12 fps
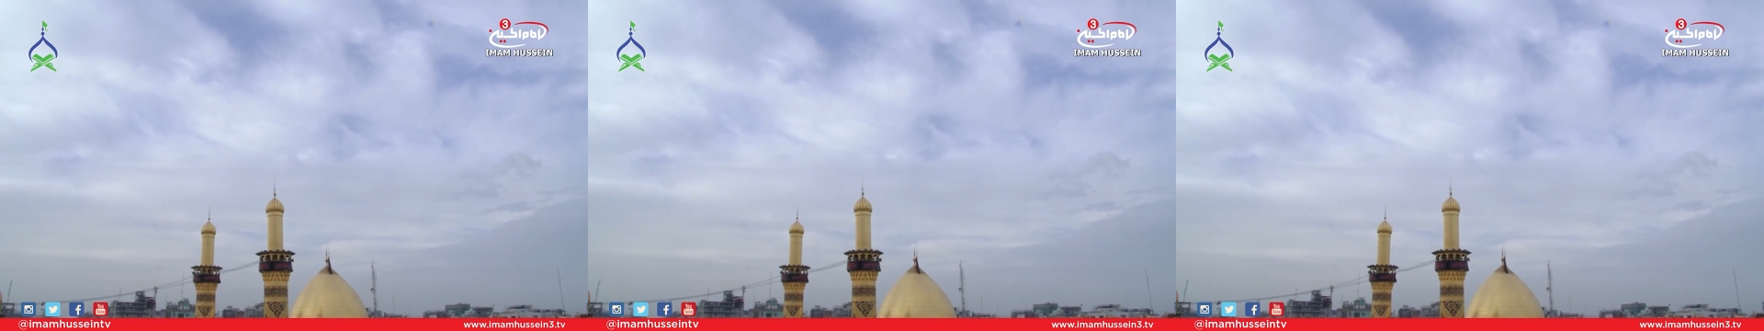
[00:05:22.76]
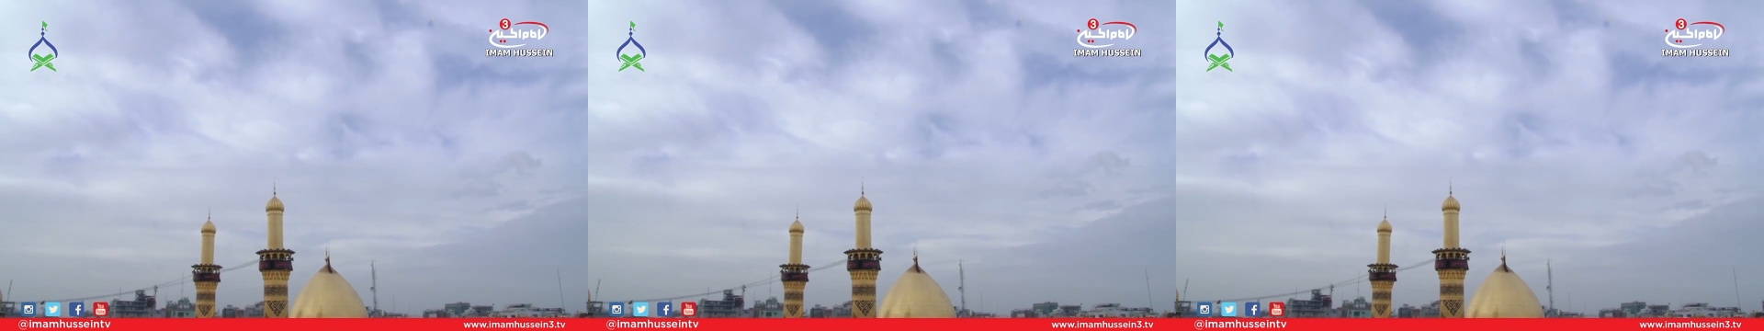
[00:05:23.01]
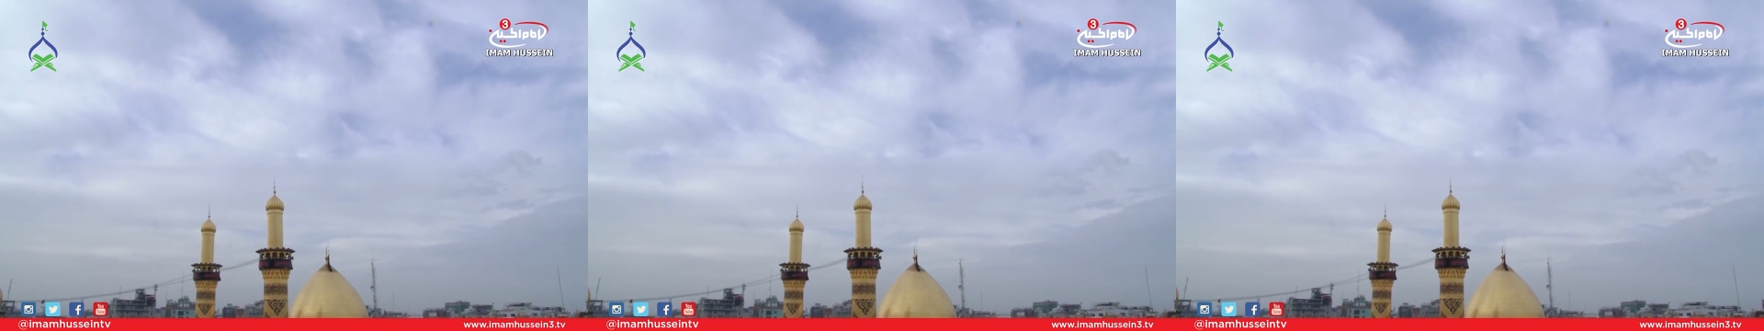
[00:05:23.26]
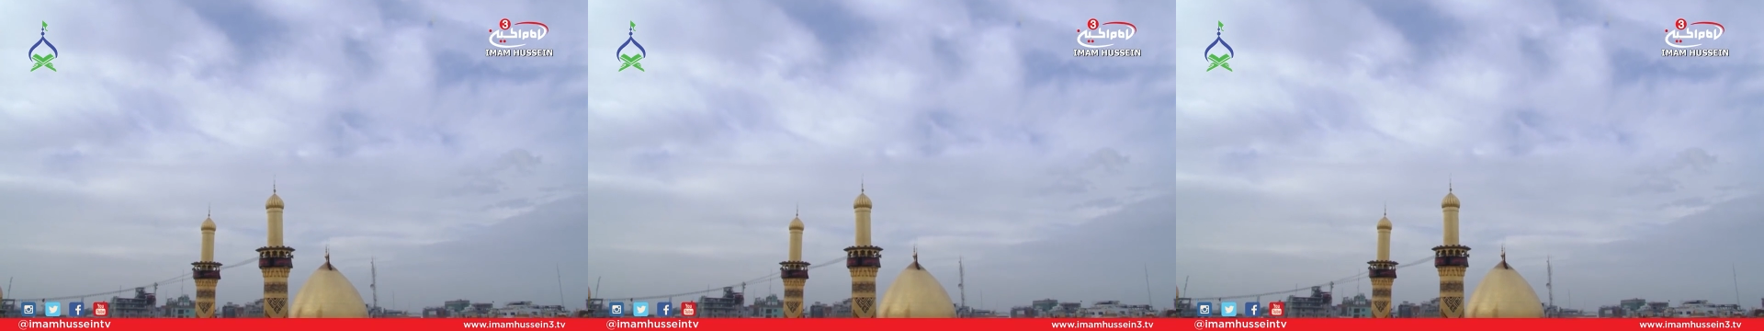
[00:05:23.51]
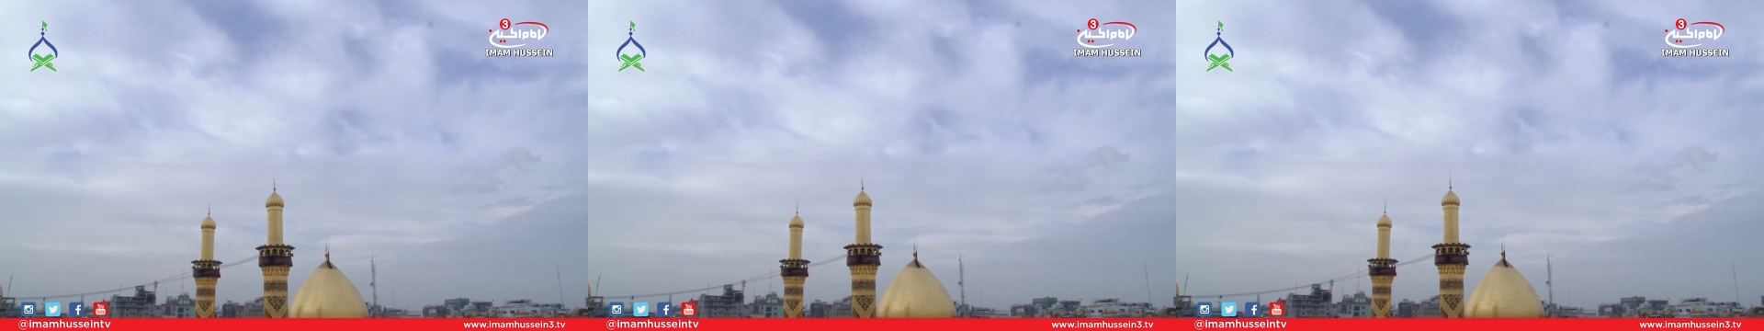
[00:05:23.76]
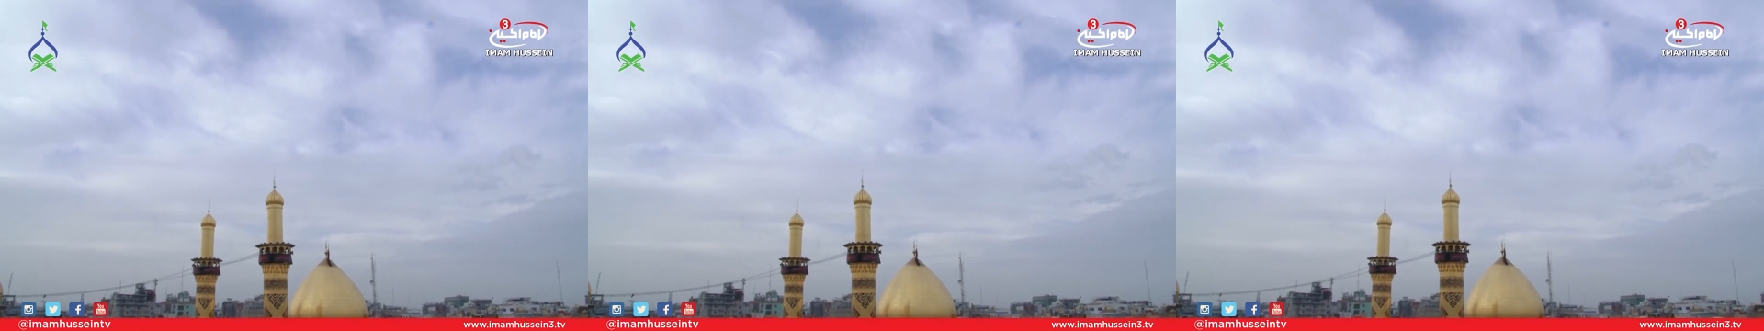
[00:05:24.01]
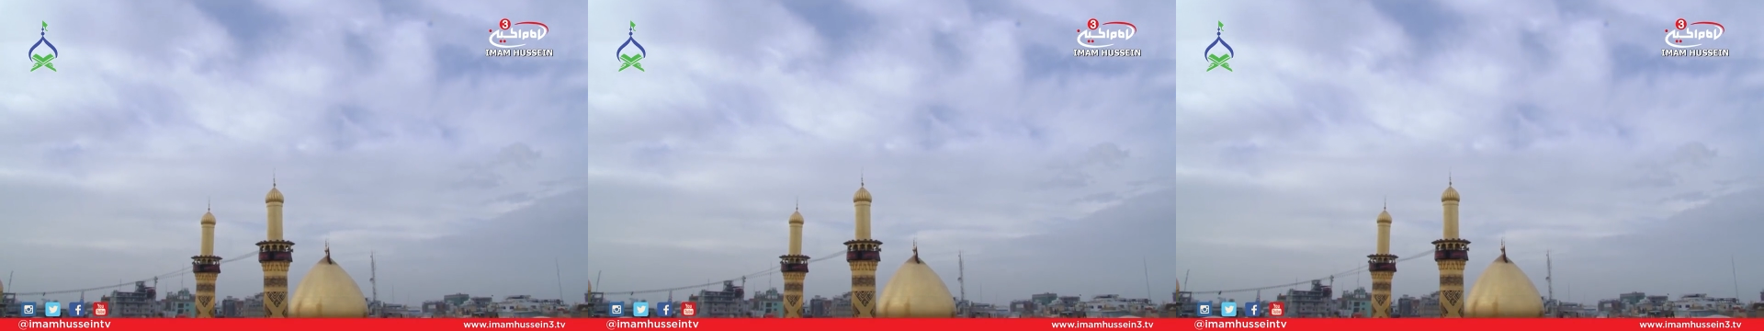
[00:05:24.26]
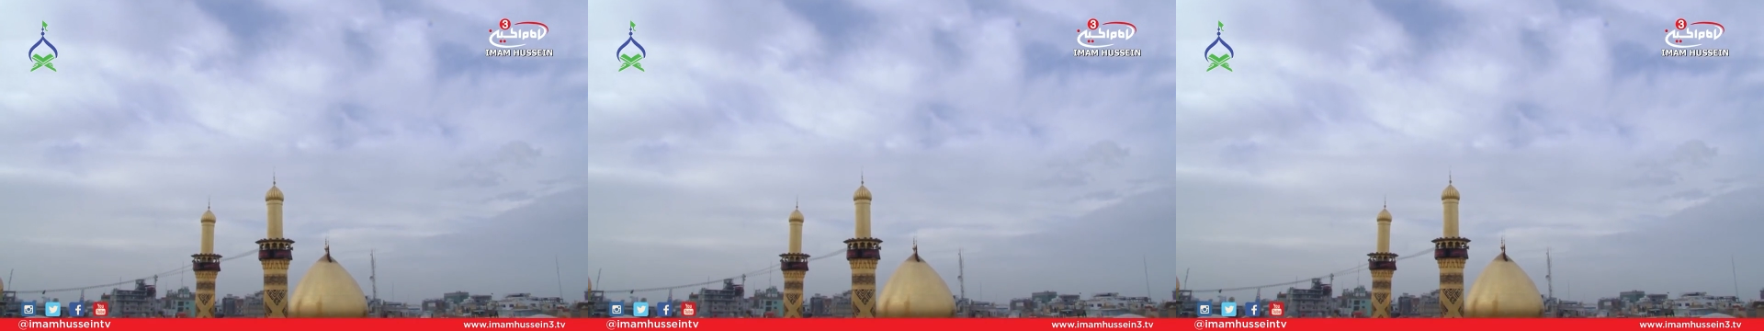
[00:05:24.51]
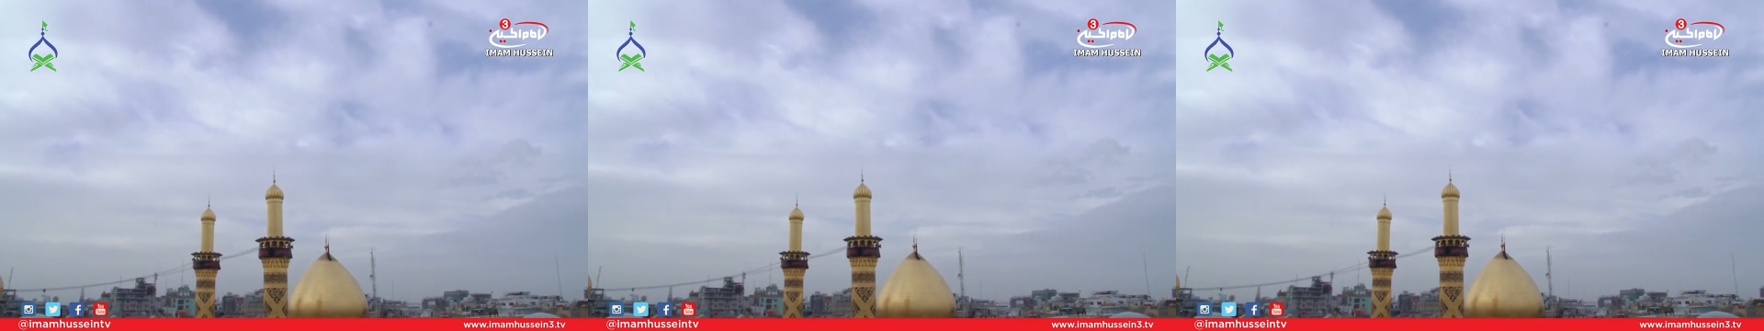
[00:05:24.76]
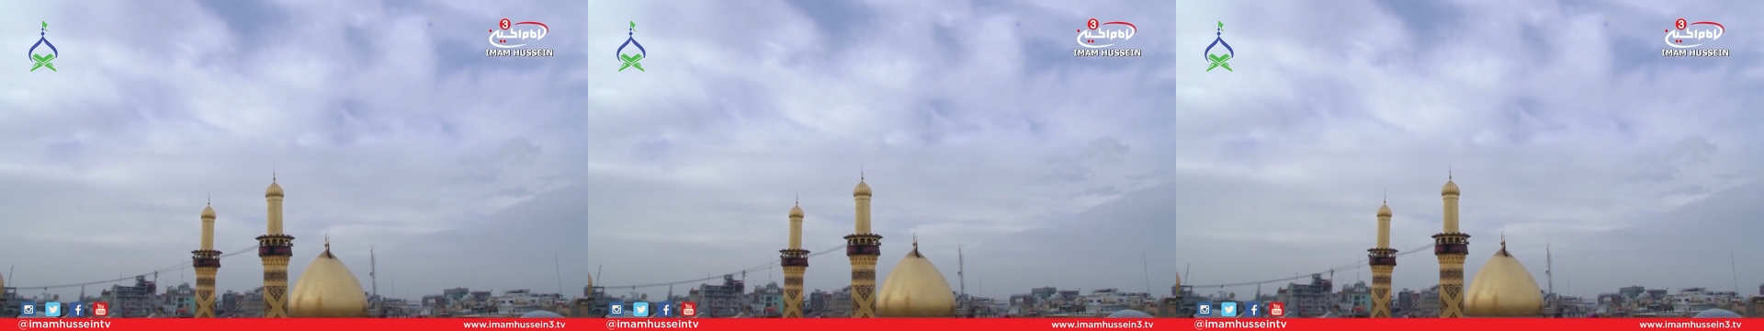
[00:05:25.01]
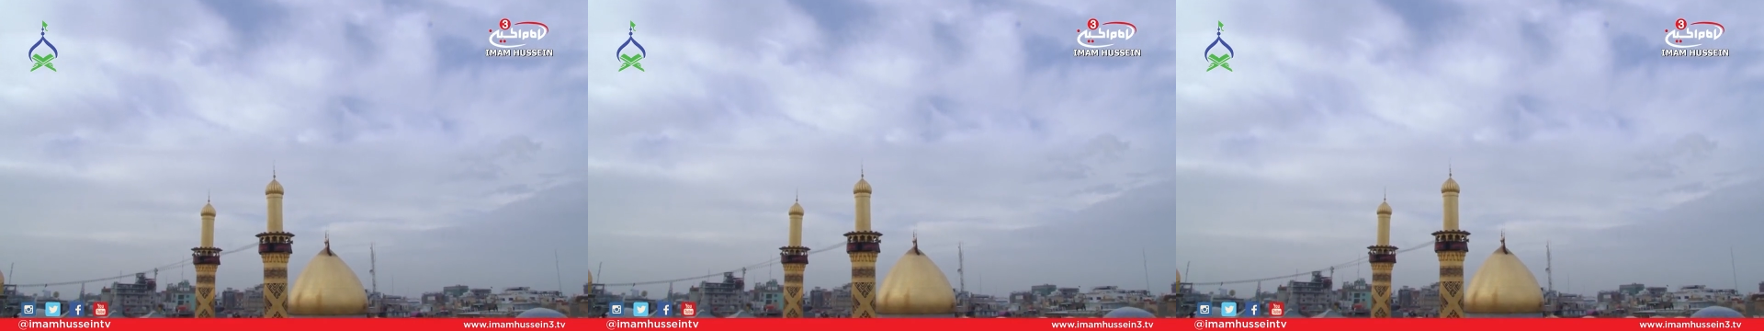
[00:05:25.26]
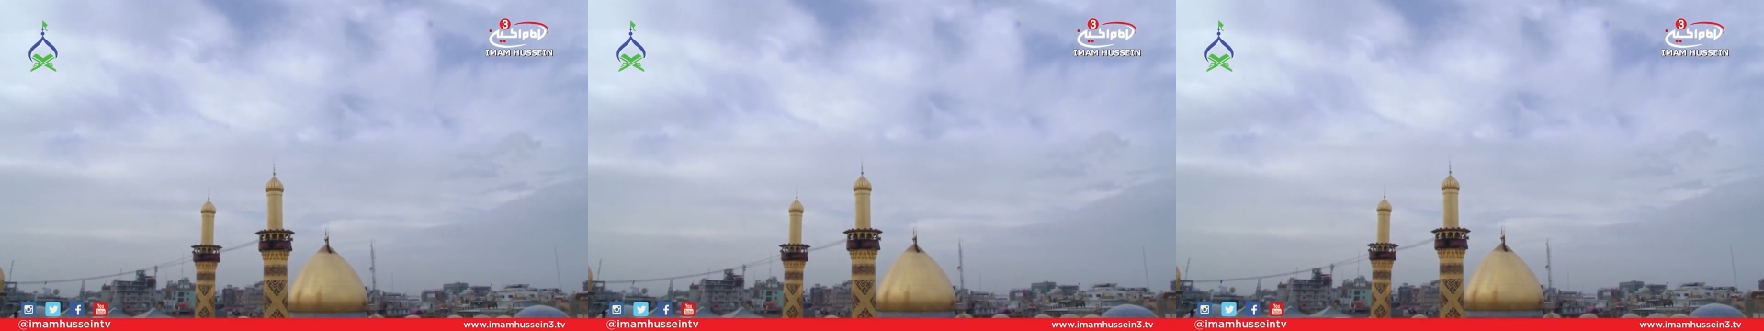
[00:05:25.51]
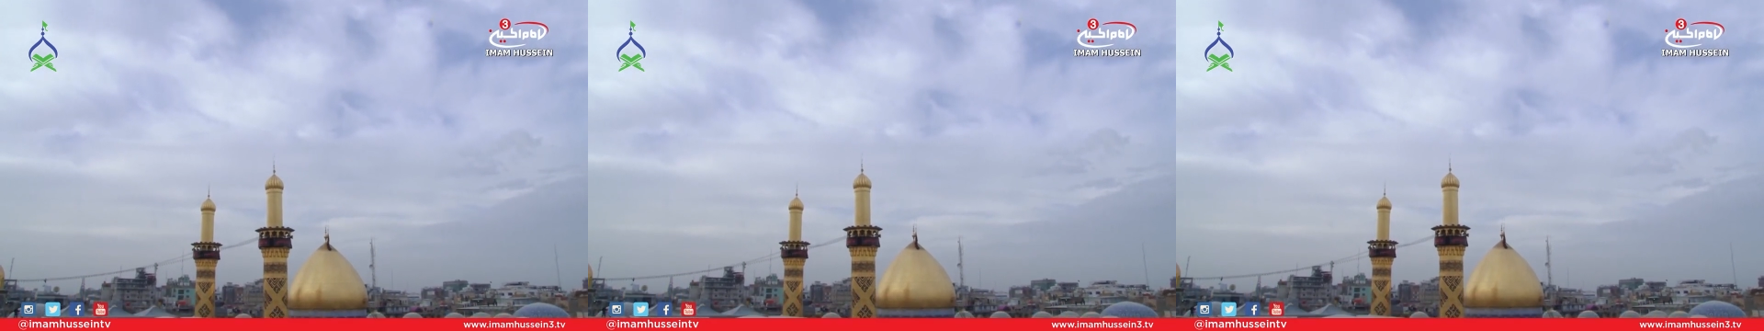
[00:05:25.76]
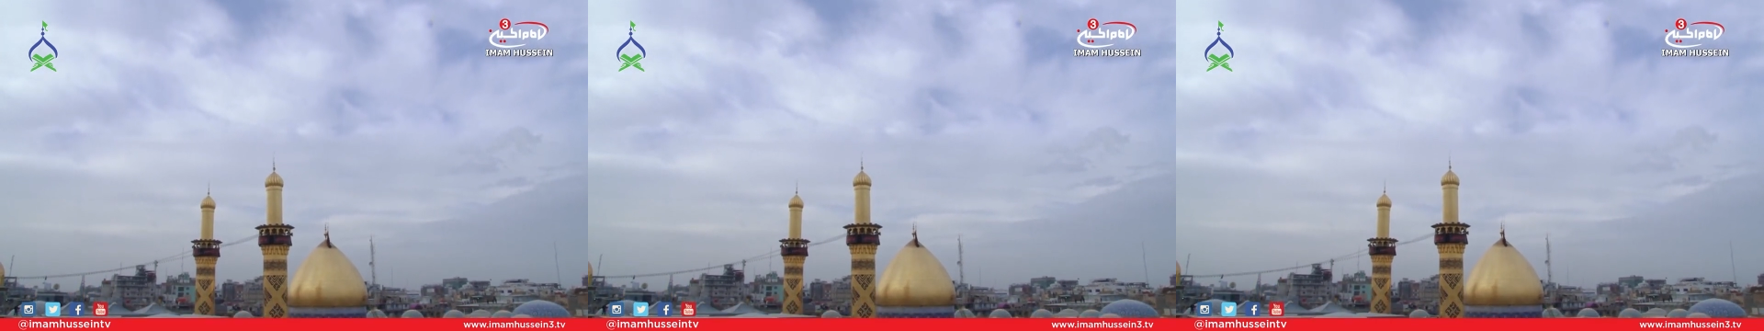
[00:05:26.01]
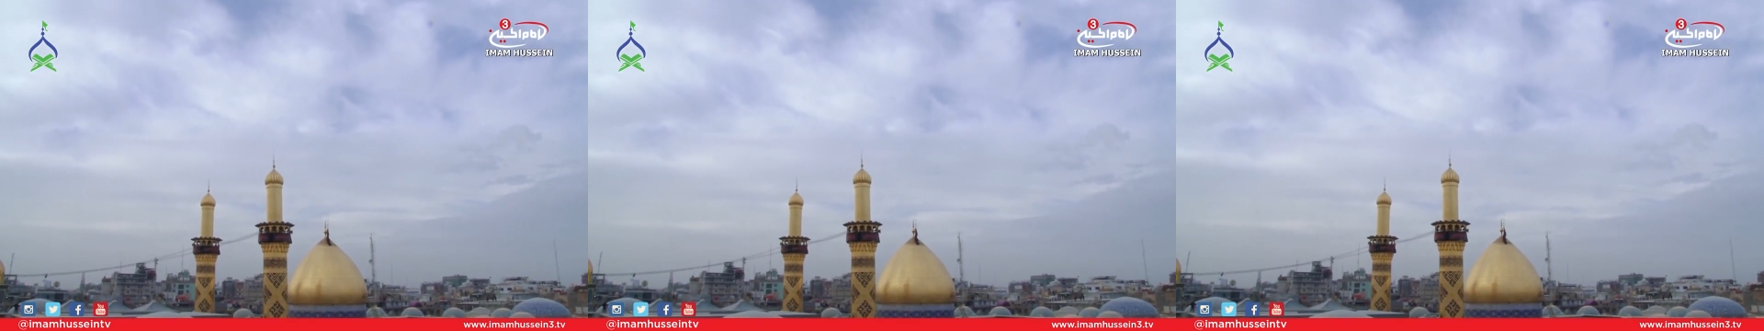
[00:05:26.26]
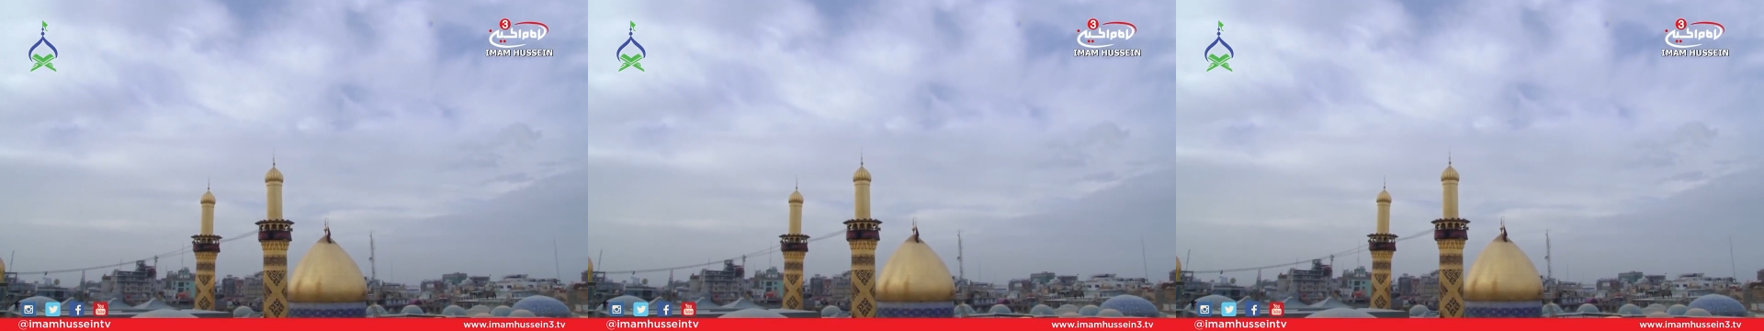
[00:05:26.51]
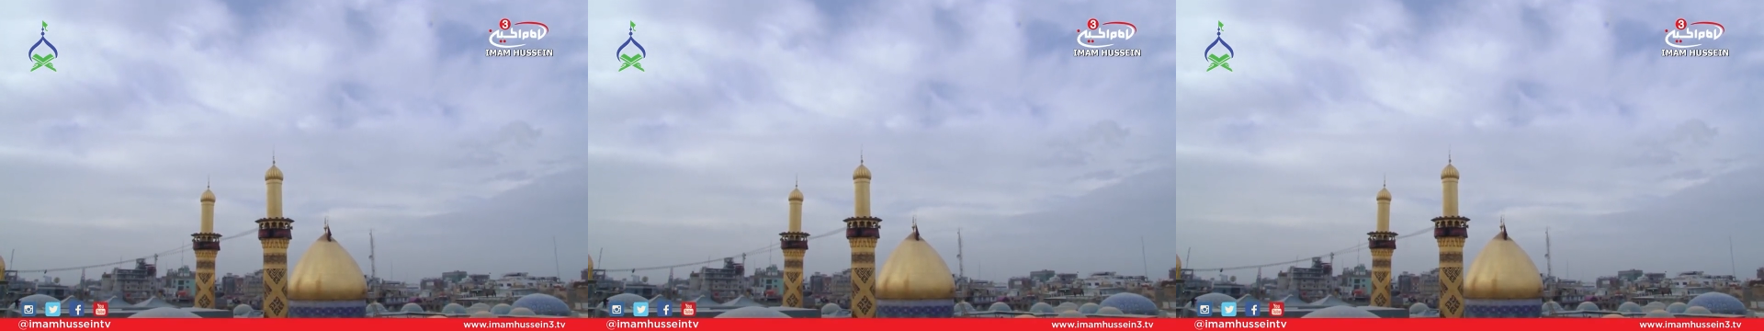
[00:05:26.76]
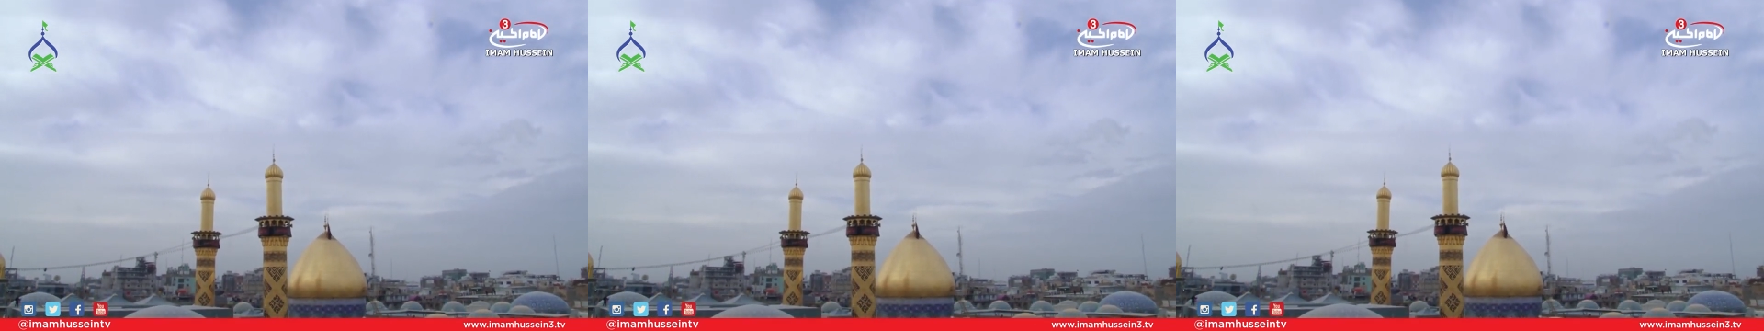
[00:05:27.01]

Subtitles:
Nobody's mouth can be seen.